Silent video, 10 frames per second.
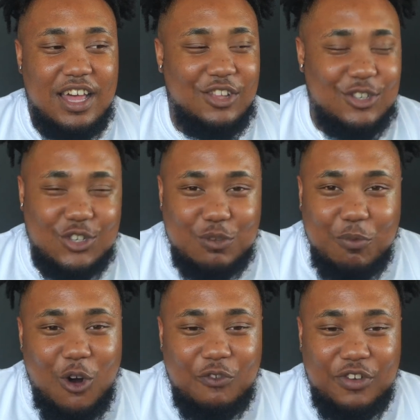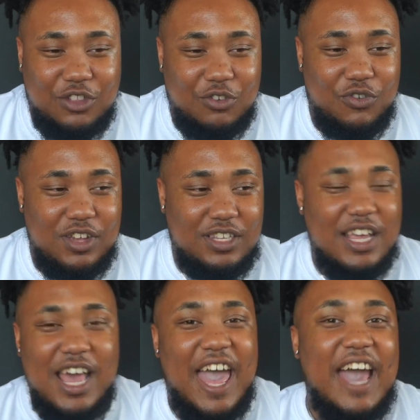the small victories.
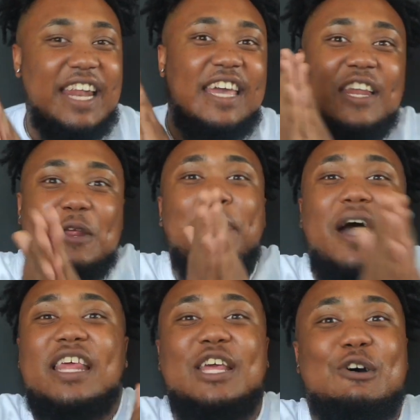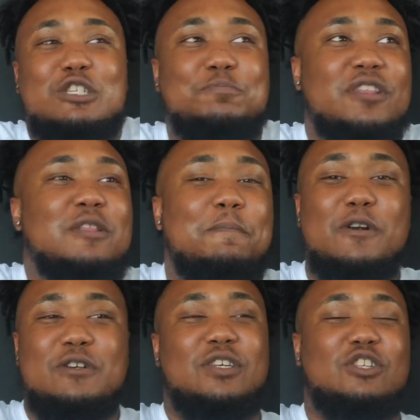Had anybody else been the
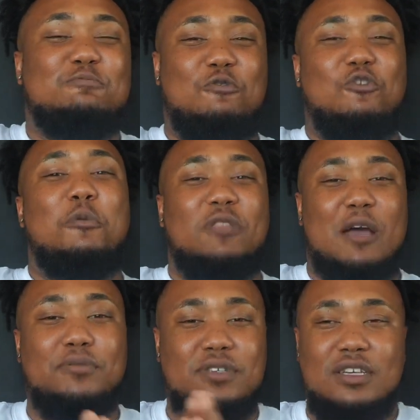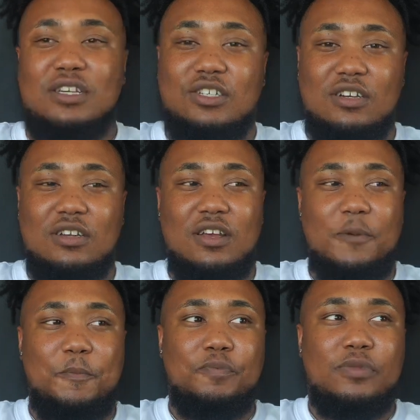person to perform that procedure,
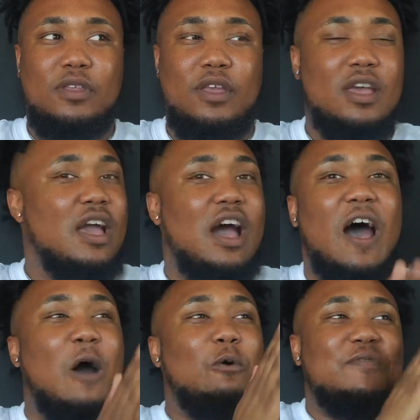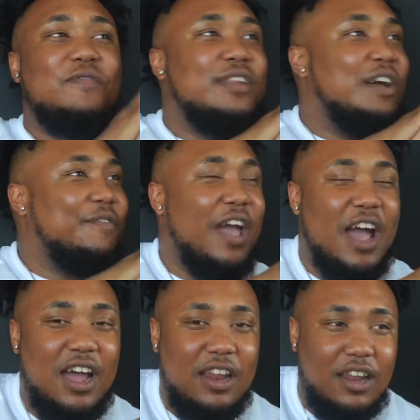I would have never
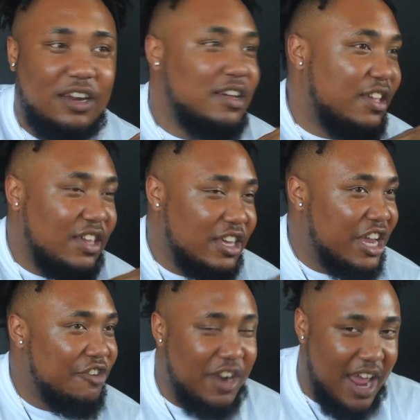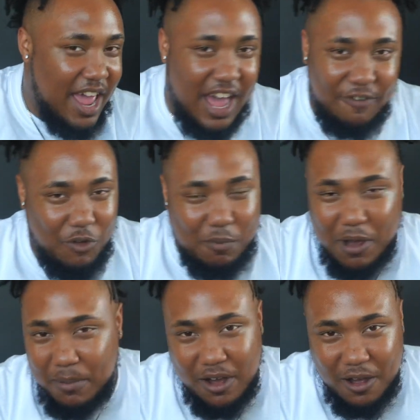had another year and a half with
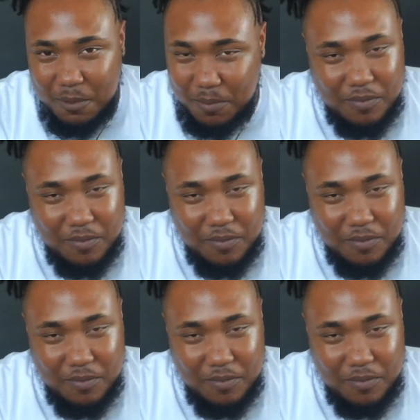my mom.